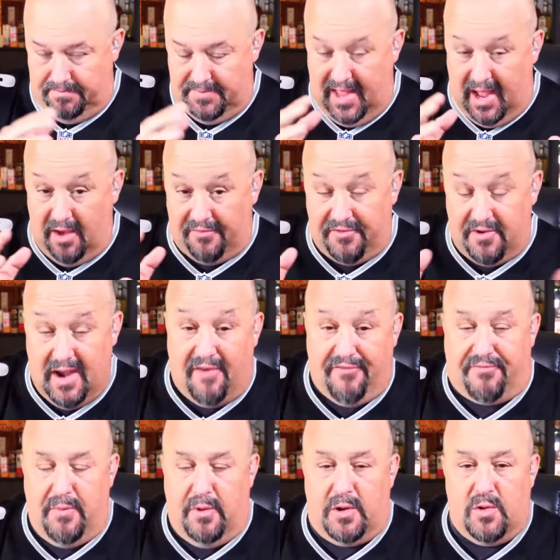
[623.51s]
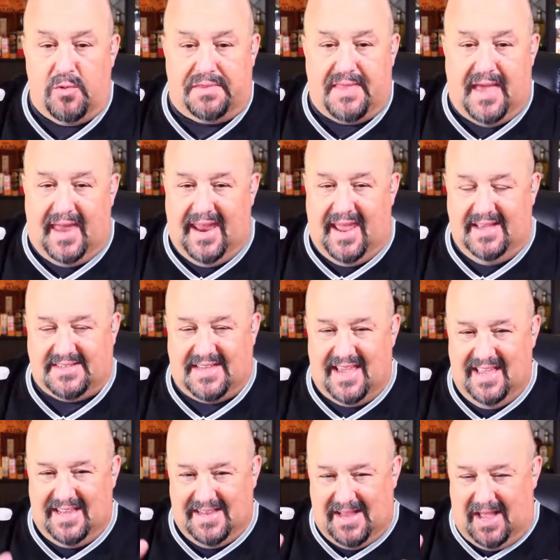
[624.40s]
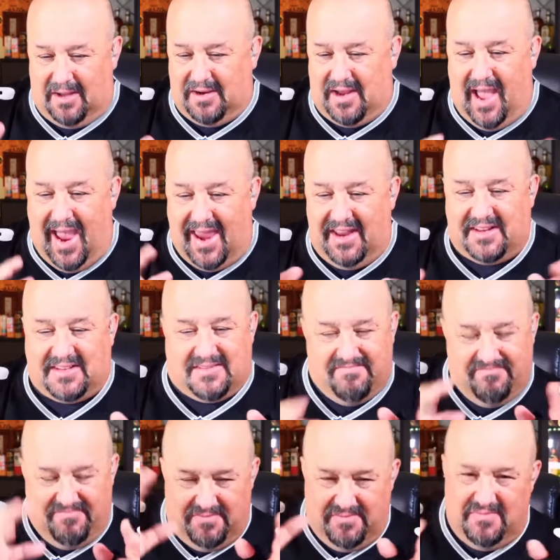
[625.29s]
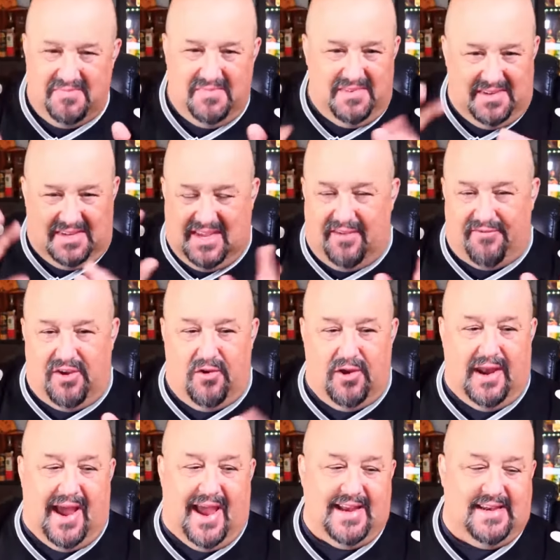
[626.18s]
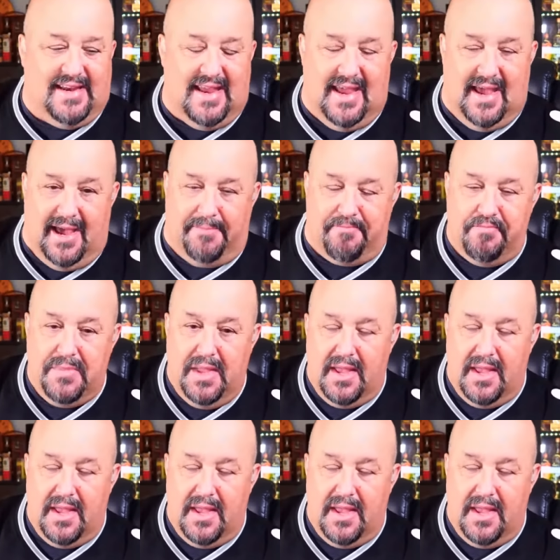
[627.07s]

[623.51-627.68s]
Now, if you're not familiar with what that is, it kind of give you an idea.